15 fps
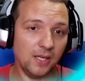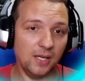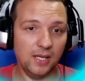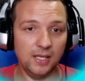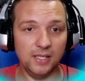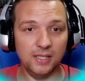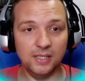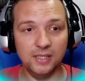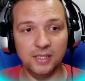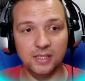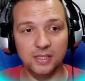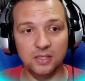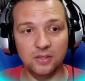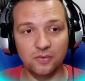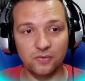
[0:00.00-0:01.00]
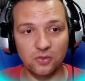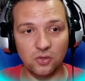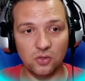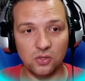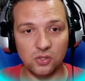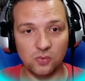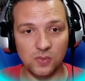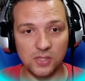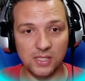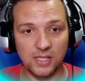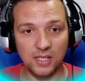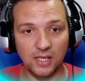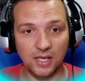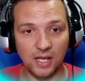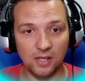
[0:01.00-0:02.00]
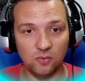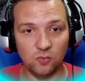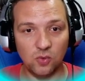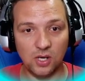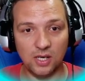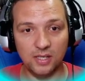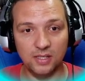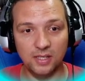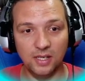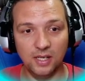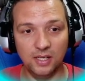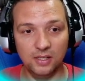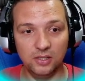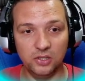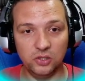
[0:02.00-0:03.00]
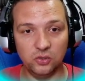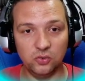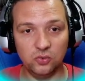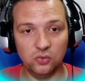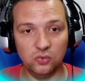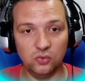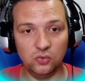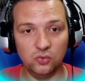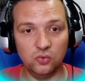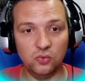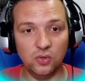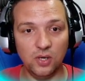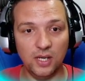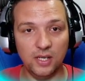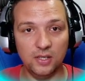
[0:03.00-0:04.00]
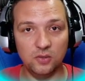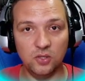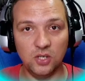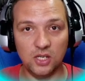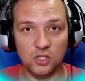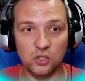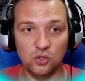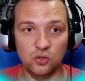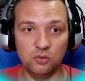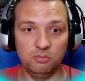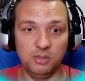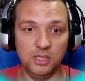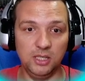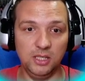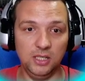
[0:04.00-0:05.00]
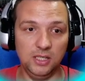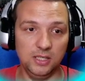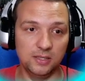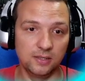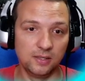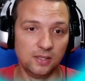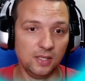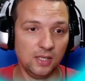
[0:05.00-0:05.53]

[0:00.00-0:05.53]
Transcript: And of course we still got 1 and 2, and that should be it.